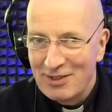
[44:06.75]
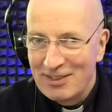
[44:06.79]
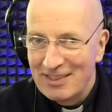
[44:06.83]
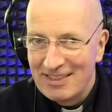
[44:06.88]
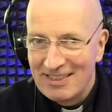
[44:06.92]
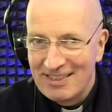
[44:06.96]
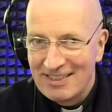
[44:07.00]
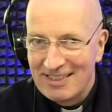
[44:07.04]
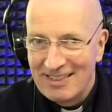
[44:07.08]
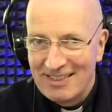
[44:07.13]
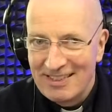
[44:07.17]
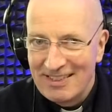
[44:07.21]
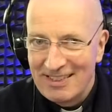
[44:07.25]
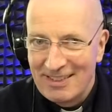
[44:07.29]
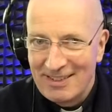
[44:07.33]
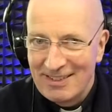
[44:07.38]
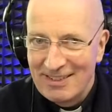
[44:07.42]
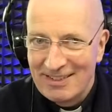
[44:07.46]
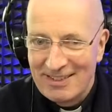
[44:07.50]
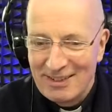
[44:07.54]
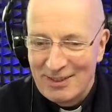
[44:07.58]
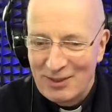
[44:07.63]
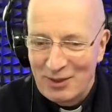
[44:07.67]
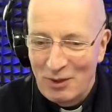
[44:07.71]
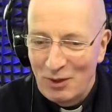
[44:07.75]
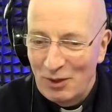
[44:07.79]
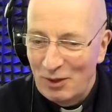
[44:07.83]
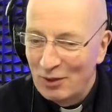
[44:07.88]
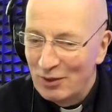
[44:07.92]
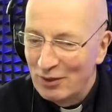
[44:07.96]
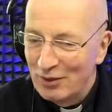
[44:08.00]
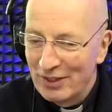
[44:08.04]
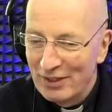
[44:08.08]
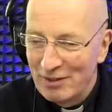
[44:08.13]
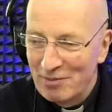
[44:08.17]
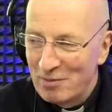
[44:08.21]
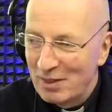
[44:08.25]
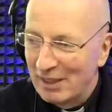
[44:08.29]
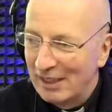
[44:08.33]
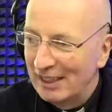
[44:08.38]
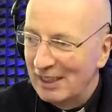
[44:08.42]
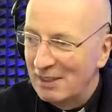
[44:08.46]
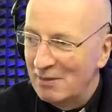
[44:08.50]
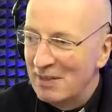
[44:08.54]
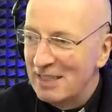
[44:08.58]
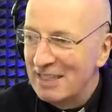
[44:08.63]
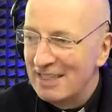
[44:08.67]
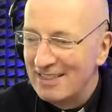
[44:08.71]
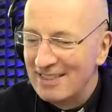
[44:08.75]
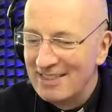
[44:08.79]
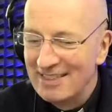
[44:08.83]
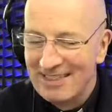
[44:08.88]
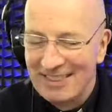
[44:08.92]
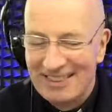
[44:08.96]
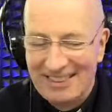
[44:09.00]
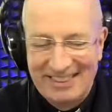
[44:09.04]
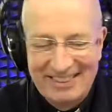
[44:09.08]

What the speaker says: This isn't a solo run by any means.